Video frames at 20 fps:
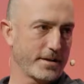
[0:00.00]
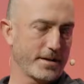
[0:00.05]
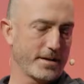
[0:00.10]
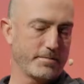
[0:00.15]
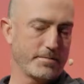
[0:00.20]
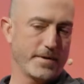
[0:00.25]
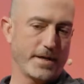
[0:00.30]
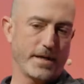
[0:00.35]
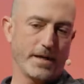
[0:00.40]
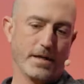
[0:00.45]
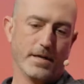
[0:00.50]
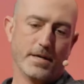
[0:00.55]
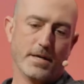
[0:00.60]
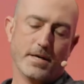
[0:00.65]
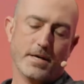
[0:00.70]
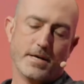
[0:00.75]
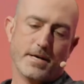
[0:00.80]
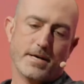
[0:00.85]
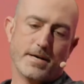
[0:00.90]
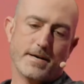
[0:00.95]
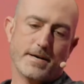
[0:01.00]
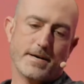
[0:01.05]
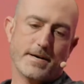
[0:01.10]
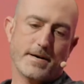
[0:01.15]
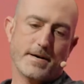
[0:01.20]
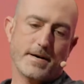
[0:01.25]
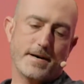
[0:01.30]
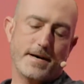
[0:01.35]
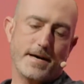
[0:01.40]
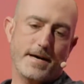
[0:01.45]
company.
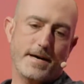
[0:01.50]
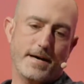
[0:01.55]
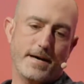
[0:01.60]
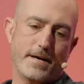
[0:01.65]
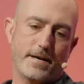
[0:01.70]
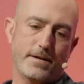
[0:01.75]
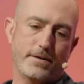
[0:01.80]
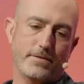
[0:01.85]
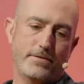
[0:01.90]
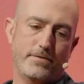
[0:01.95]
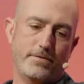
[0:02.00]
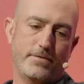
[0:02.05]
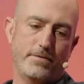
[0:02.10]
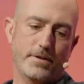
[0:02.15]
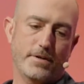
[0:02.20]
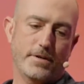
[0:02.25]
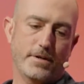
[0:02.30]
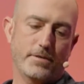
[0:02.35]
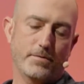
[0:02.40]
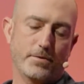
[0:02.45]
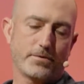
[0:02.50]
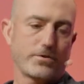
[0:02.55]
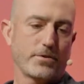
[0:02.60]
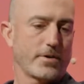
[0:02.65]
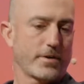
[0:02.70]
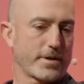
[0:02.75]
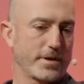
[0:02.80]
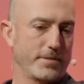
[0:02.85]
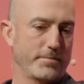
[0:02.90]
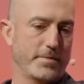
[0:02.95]
And we'll
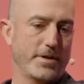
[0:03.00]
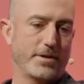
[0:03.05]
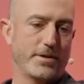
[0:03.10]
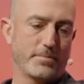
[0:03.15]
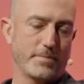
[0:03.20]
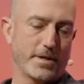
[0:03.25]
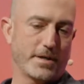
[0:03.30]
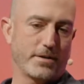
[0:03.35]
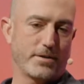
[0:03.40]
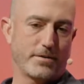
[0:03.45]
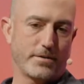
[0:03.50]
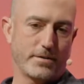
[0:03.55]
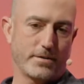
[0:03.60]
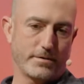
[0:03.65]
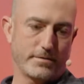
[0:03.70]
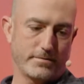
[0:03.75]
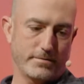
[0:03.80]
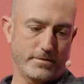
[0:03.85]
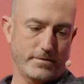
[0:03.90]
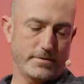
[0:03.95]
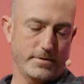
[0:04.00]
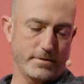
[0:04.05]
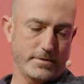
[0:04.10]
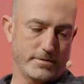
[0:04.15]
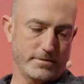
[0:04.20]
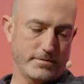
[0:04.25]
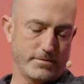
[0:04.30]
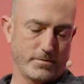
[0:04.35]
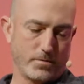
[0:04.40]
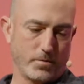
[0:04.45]
talk in a minute about all the
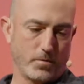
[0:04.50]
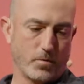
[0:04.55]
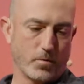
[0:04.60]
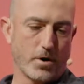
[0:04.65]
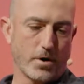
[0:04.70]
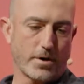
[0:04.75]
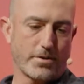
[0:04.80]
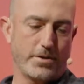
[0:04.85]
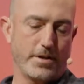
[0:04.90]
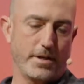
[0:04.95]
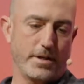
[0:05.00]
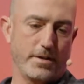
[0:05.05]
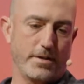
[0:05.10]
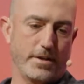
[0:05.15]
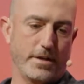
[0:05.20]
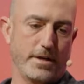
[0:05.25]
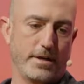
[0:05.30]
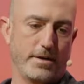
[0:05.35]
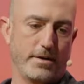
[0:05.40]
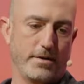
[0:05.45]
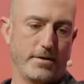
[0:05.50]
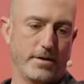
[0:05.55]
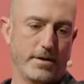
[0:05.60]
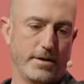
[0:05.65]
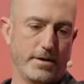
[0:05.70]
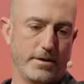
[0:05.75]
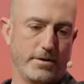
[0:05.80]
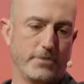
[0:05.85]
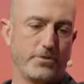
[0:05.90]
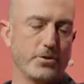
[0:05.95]
work that
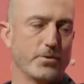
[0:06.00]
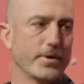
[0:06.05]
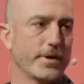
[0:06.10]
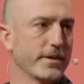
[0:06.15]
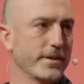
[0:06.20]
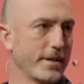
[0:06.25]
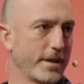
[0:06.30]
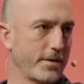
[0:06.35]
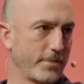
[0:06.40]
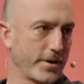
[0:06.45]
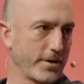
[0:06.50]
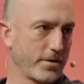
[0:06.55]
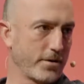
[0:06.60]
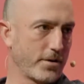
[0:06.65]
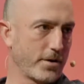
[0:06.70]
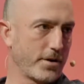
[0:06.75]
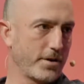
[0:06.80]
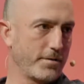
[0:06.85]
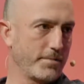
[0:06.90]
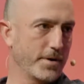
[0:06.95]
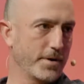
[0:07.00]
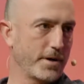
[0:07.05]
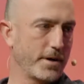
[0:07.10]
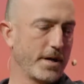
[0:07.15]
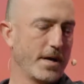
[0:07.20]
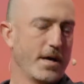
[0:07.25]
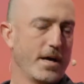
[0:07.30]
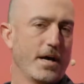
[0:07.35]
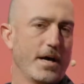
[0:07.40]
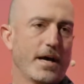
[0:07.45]
you're doing in that regard. But
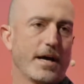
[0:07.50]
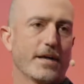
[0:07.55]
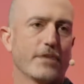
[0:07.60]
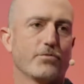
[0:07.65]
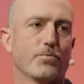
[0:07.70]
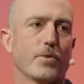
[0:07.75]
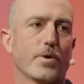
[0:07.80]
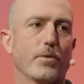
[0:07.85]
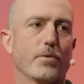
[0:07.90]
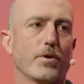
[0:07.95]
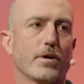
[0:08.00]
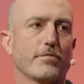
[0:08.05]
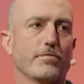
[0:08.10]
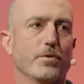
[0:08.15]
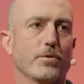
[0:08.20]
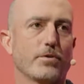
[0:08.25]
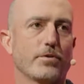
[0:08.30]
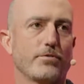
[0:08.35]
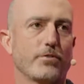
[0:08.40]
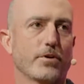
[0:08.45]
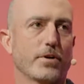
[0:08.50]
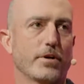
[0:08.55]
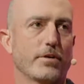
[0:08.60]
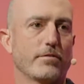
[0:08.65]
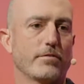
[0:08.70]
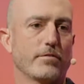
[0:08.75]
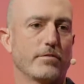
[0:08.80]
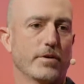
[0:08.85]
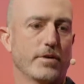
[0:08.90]
I guess what I want to focus on